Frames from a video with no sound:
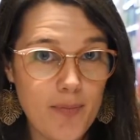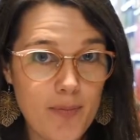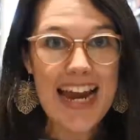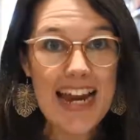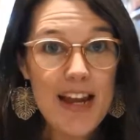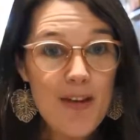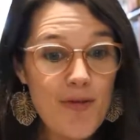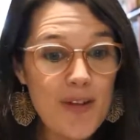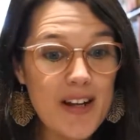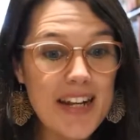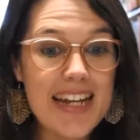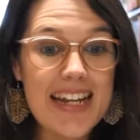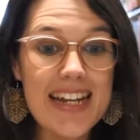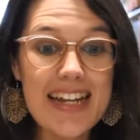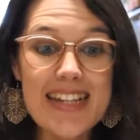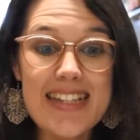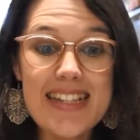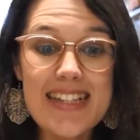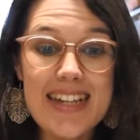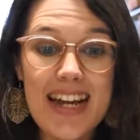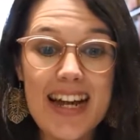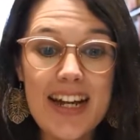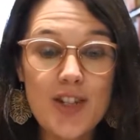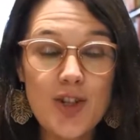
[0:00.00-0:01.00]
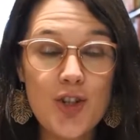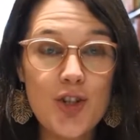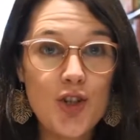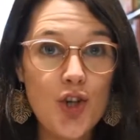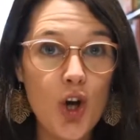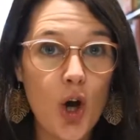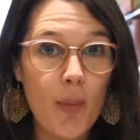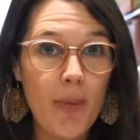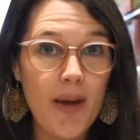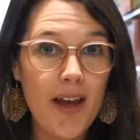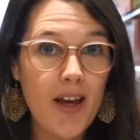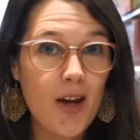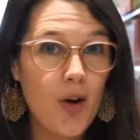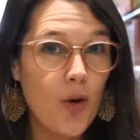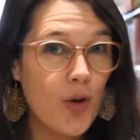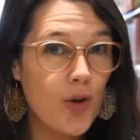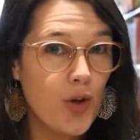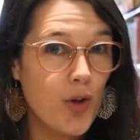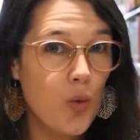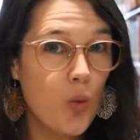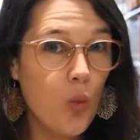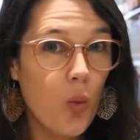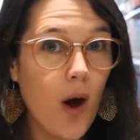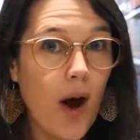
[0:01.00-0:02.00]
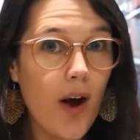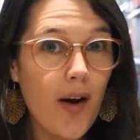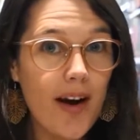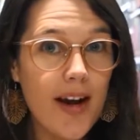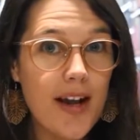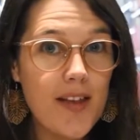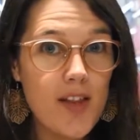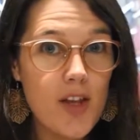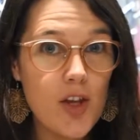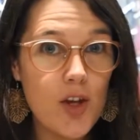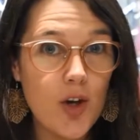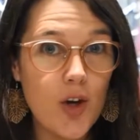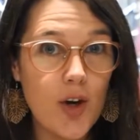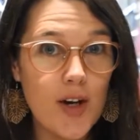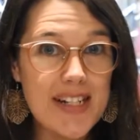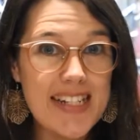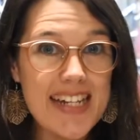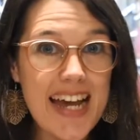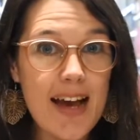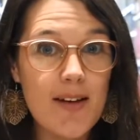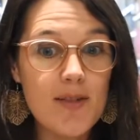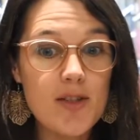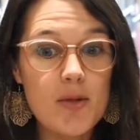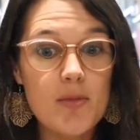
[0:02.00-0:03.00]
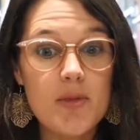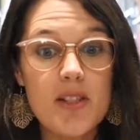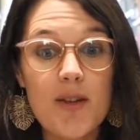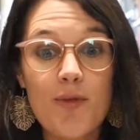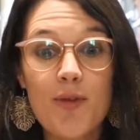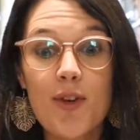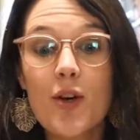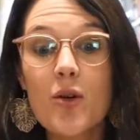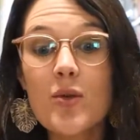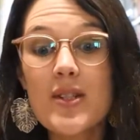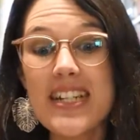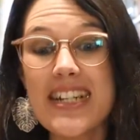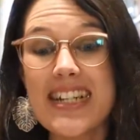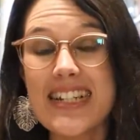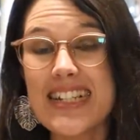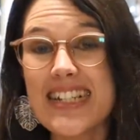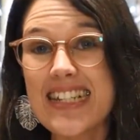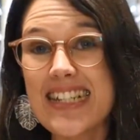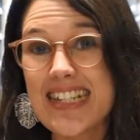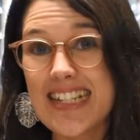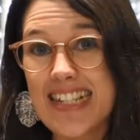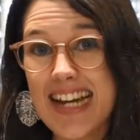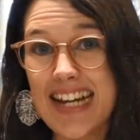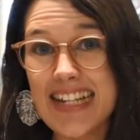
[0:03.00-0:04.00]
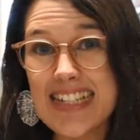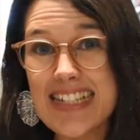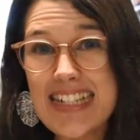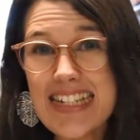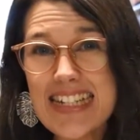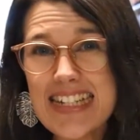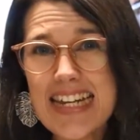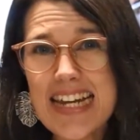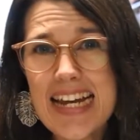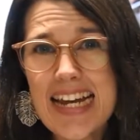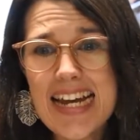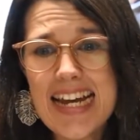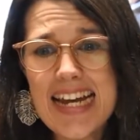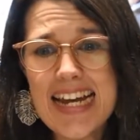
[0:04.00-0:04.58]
If it is a new topic or you worry that you're going to have some difficulty understanding it,